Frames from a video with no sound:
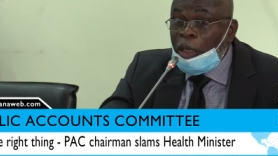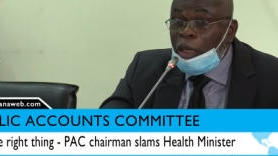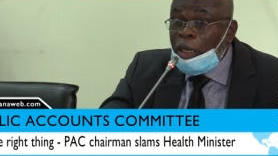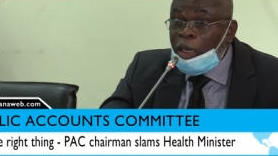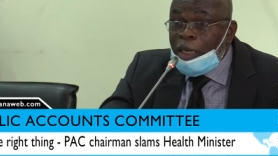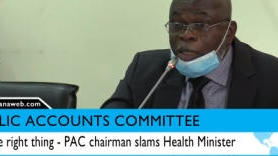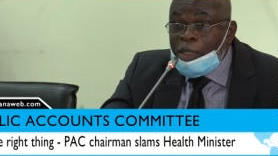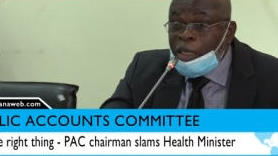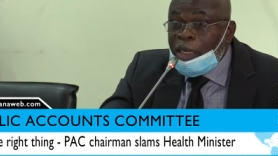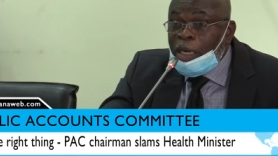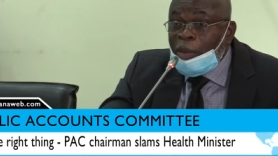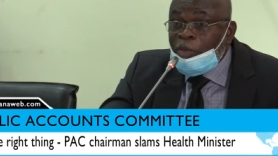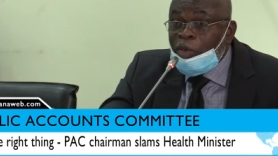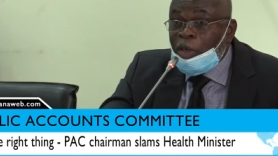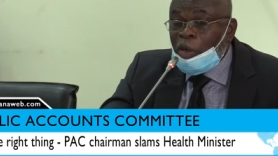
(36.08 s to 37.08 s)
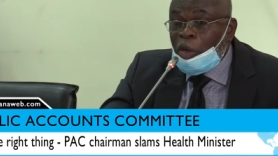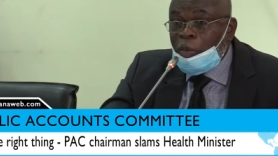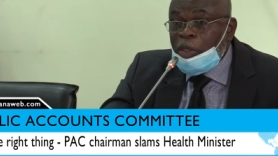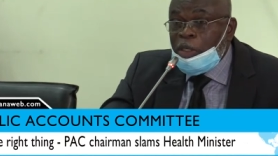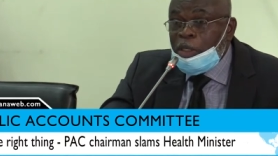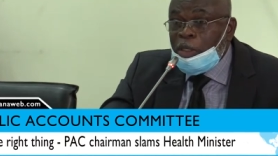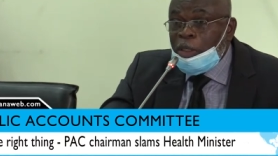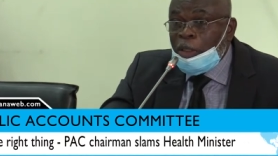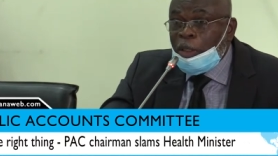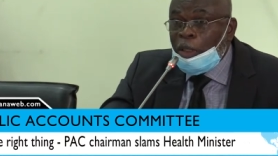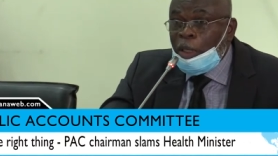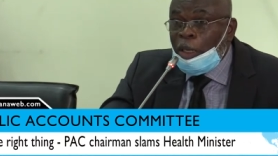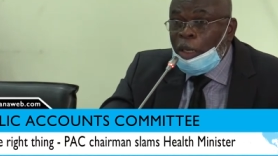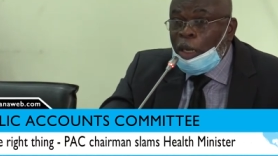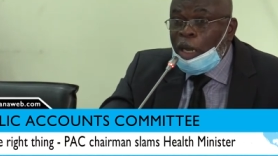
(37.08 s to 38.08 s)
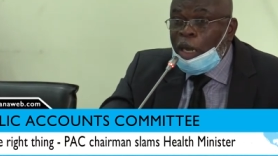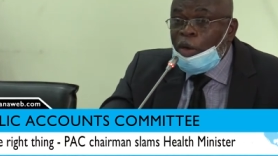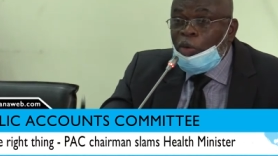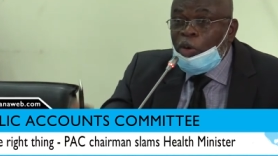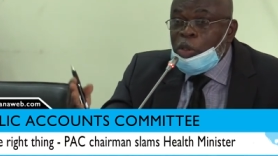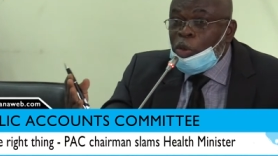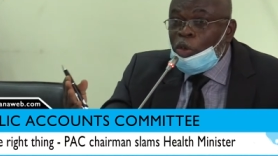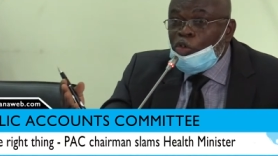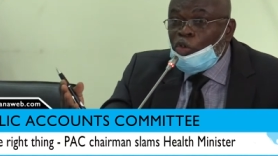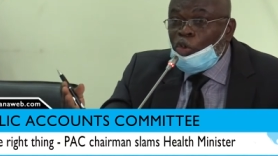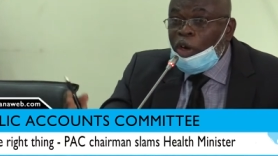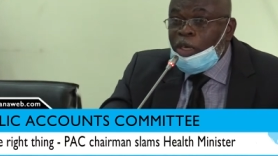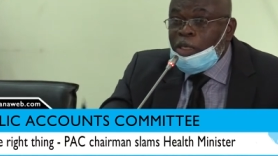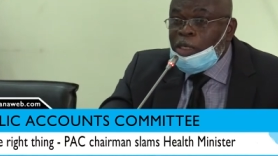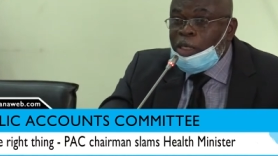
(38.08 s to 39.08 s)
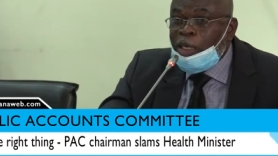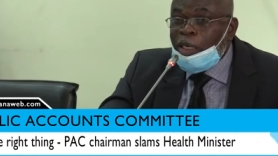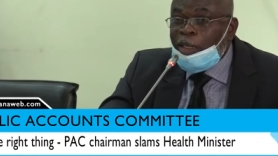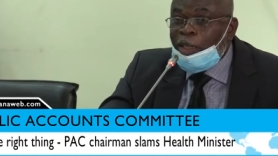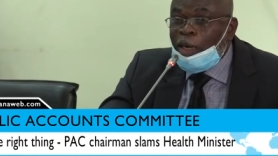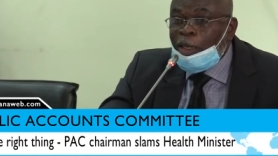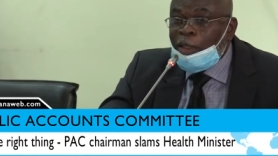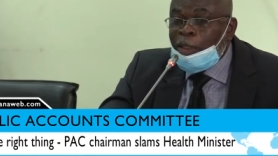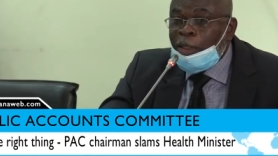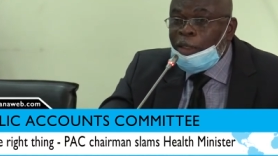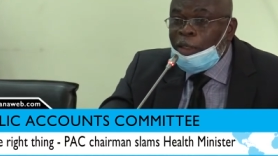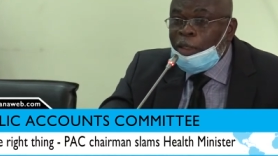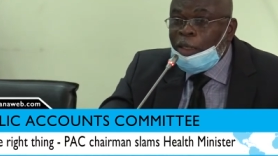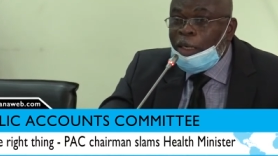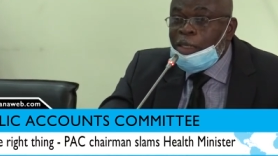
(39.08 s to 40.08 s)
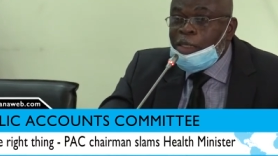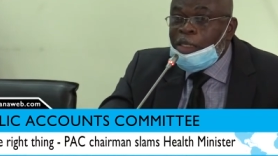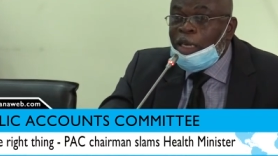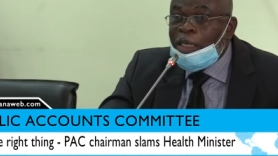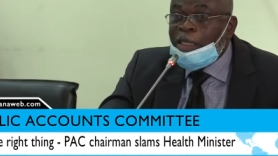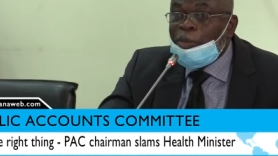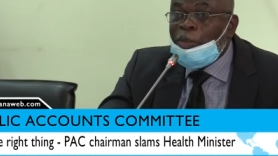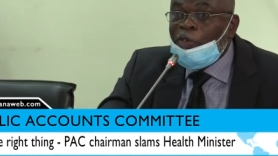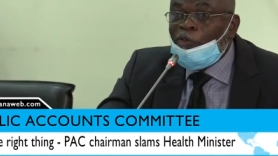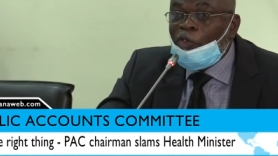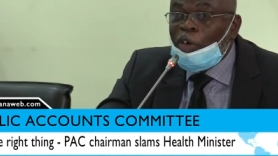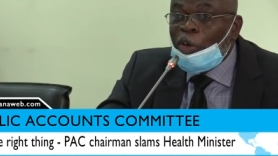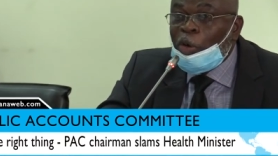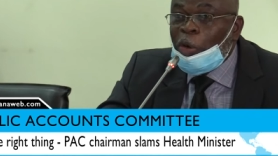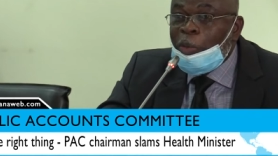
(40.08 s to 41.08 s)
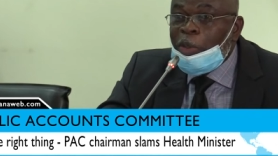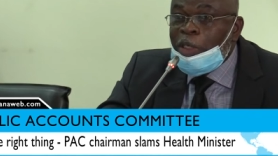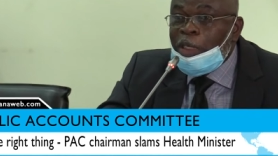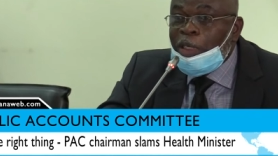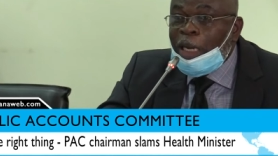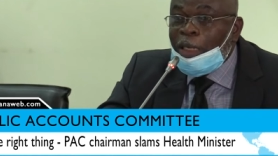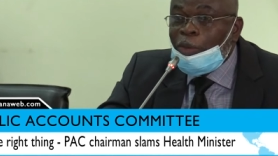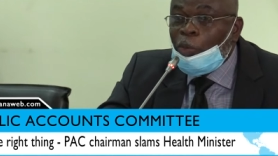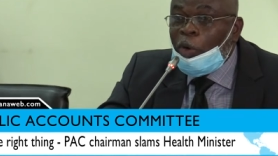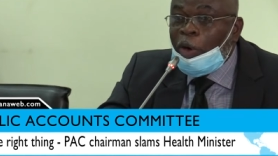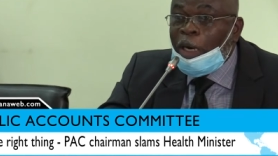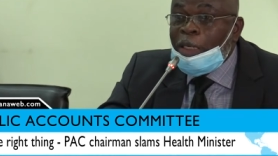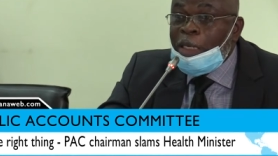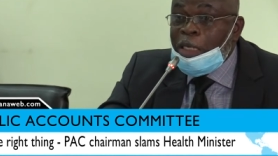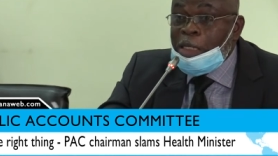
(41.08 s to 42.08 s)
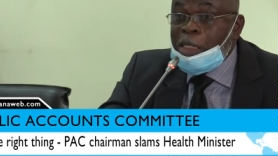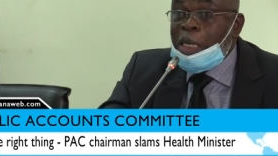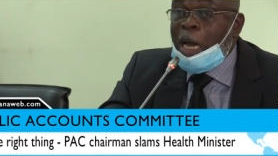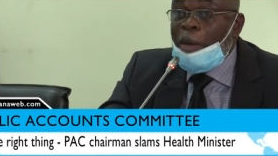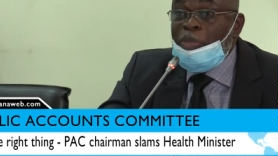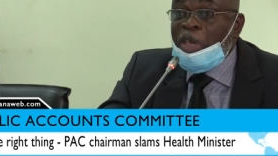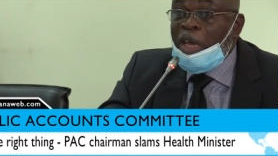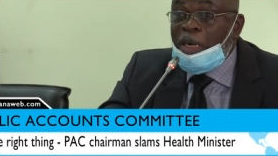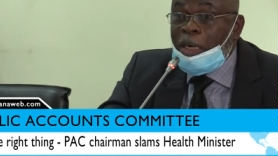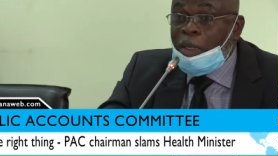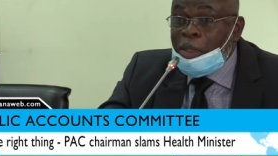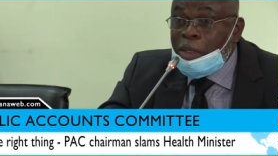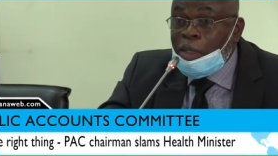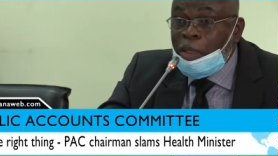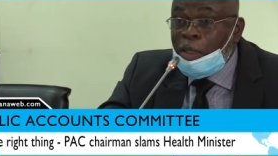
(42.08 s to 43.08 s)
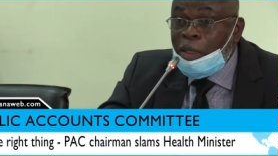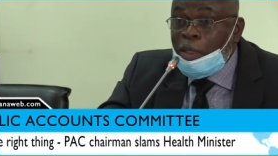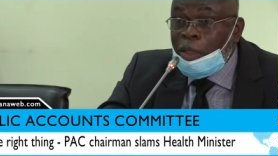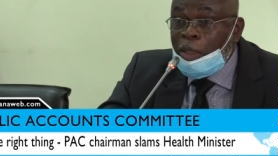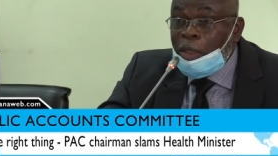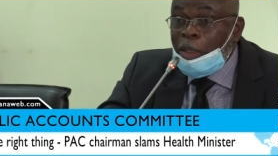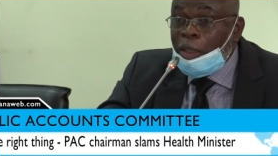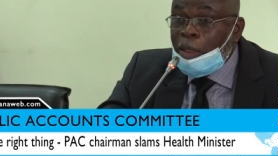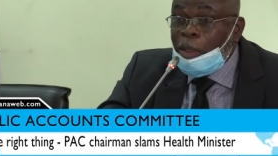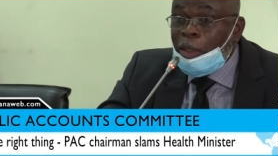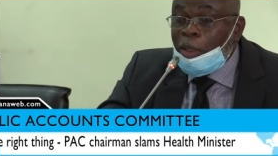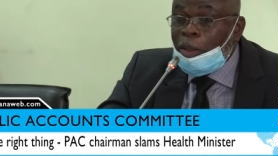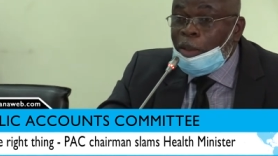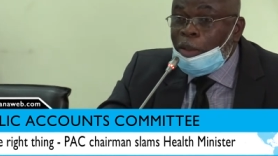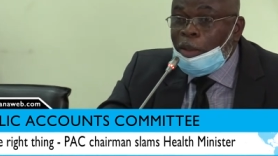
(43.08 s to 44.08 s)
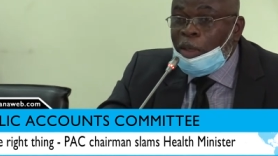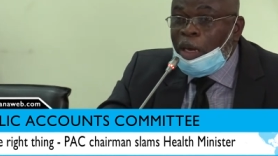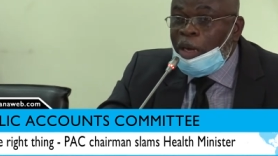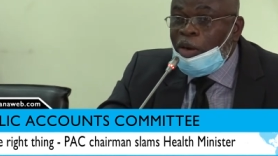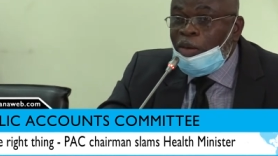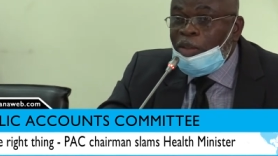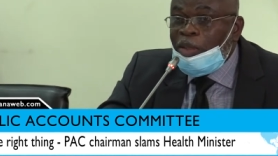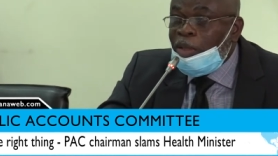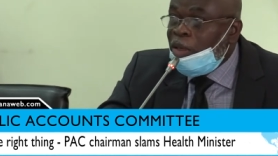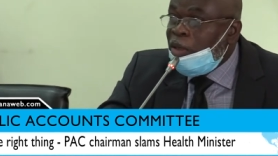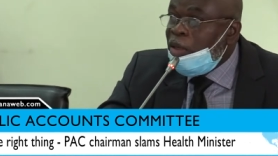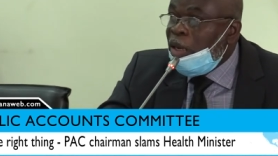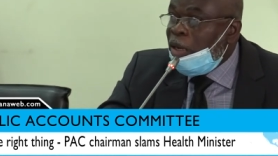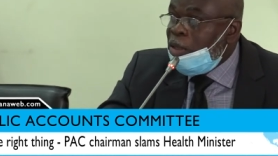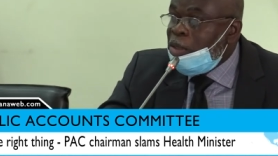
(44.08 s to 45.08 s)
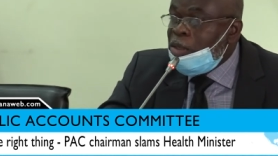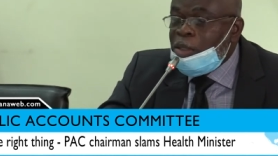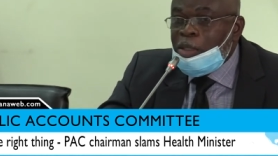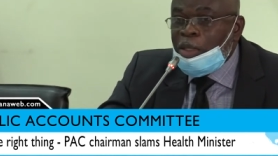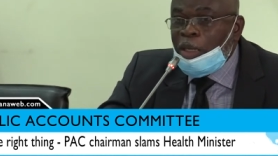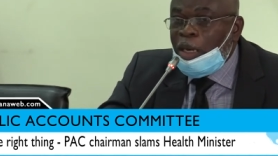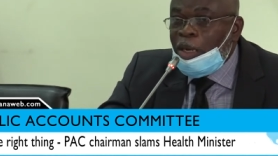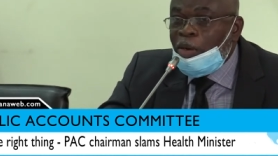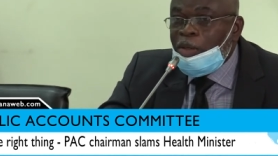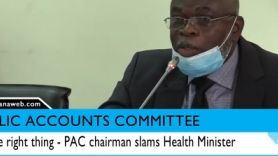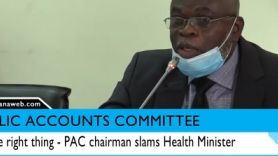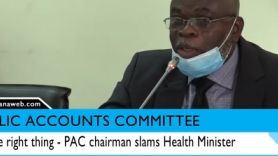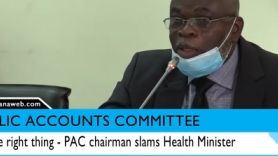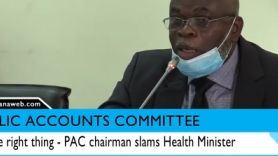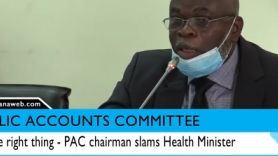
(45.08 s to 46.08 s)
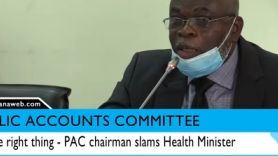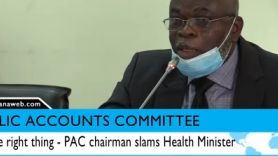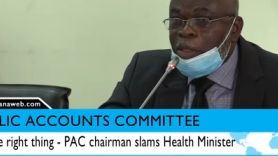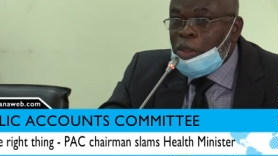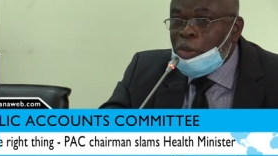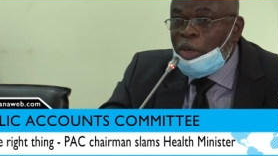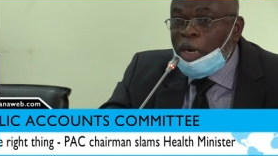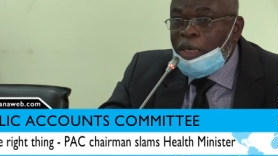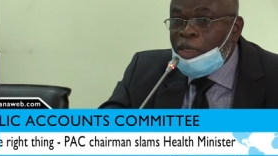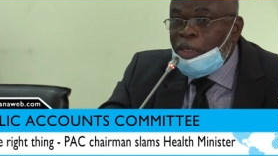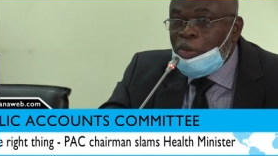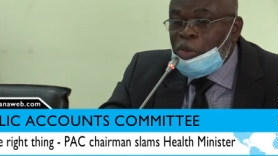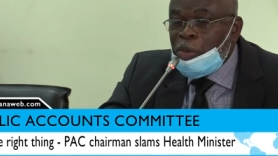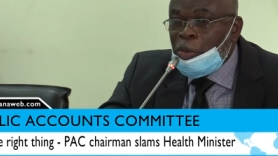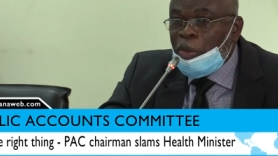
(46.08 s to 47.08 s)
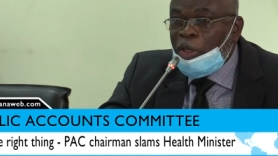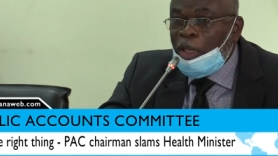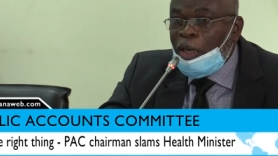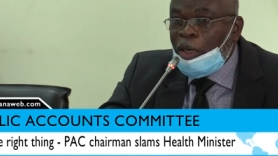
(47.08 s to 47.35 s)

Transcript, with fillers: He doesn't come to the committee. He was on joy saying that there is nothing before the committee that warrant his appearance. I don't, yes, I don't think that he is right in doing